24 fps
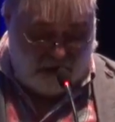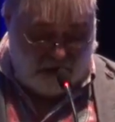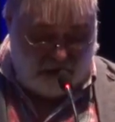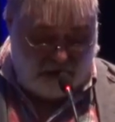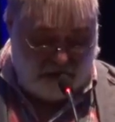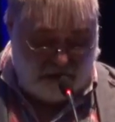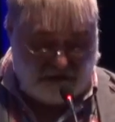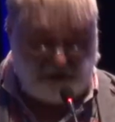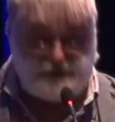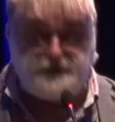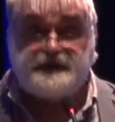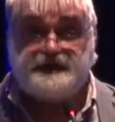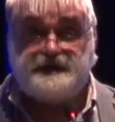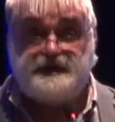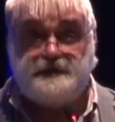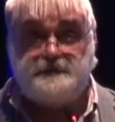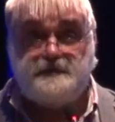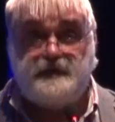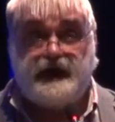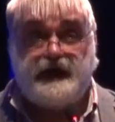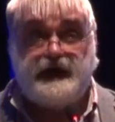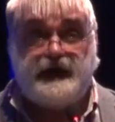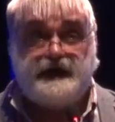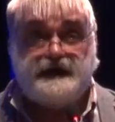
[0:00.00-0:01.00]
it's
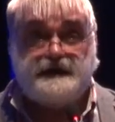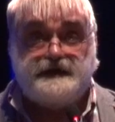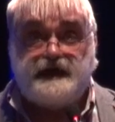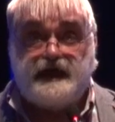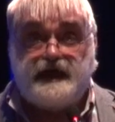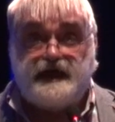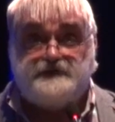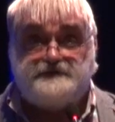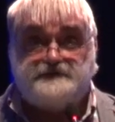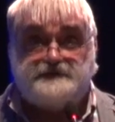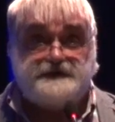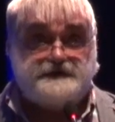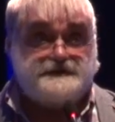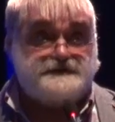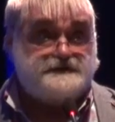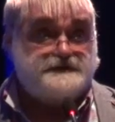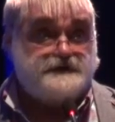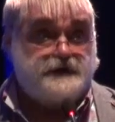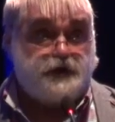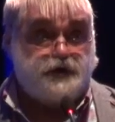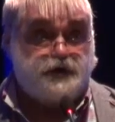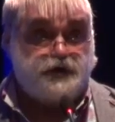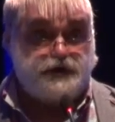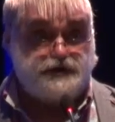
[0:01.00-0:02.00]
written by
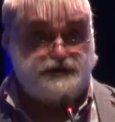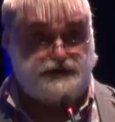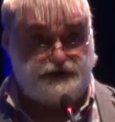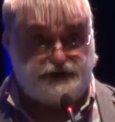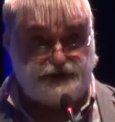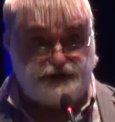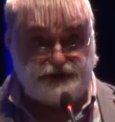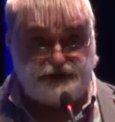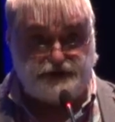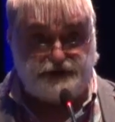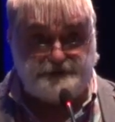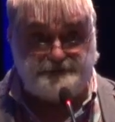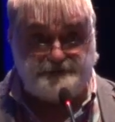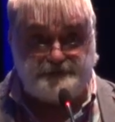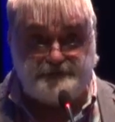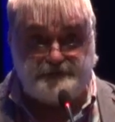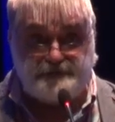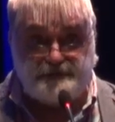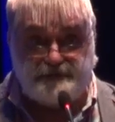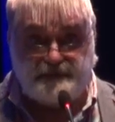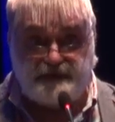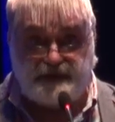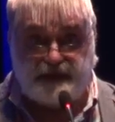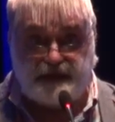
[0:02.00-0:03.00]
Everett Rogers,
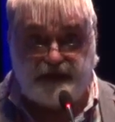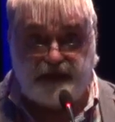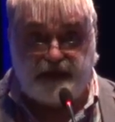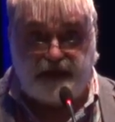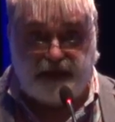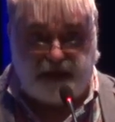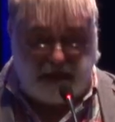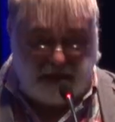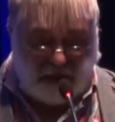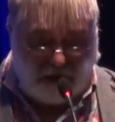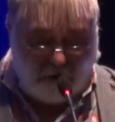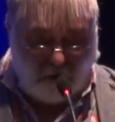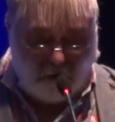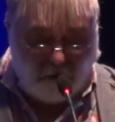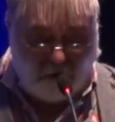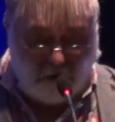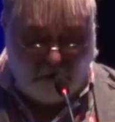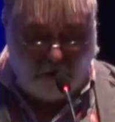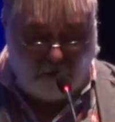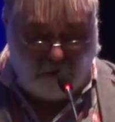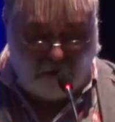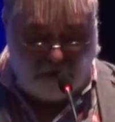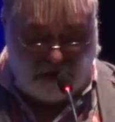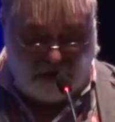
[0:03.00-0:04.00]

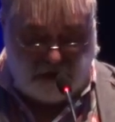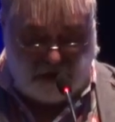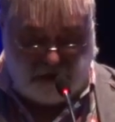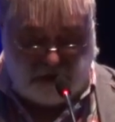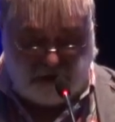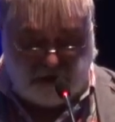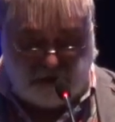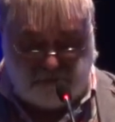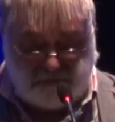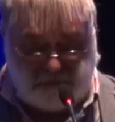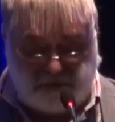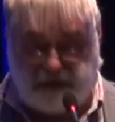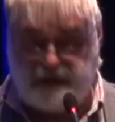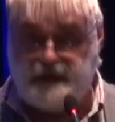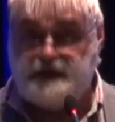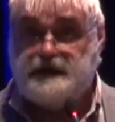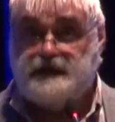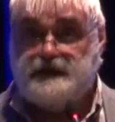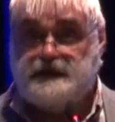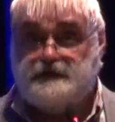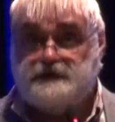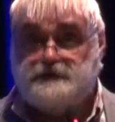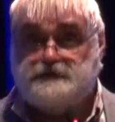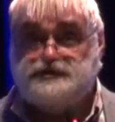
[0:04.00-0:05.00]
who um,
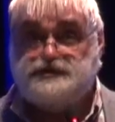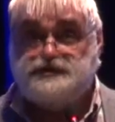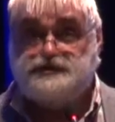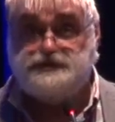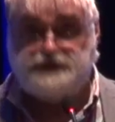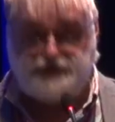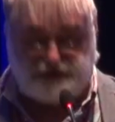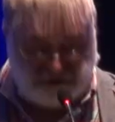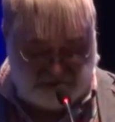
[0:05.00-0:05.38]
should